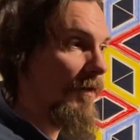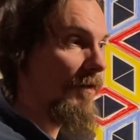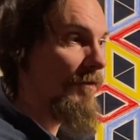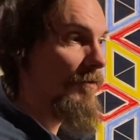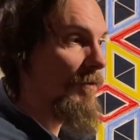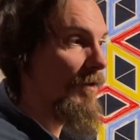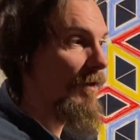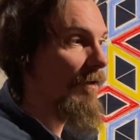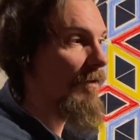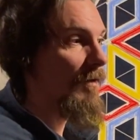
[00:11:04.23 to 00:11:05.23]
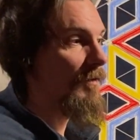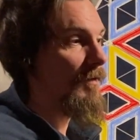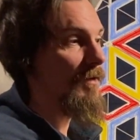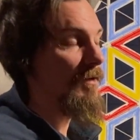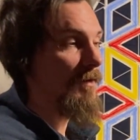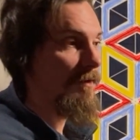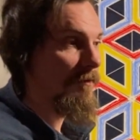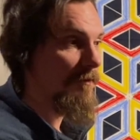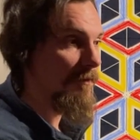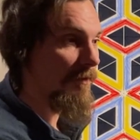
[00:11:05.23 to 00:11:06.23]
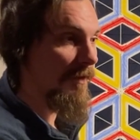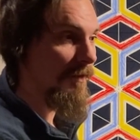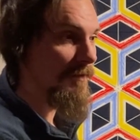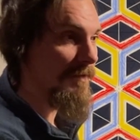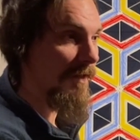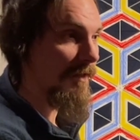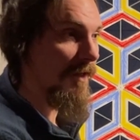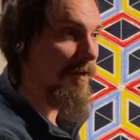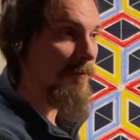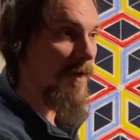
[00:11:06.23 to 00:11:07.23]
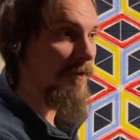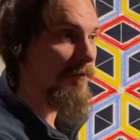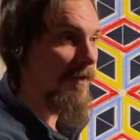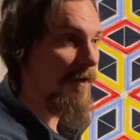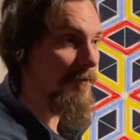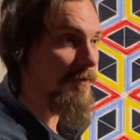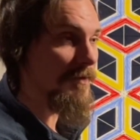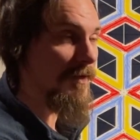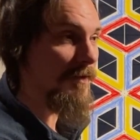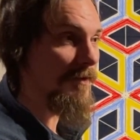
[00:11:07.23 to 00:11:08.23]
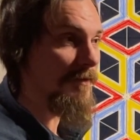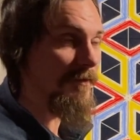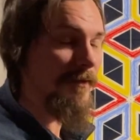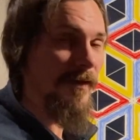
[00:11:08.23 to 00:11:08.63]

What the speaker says: enjoying all the good things that came out of that result,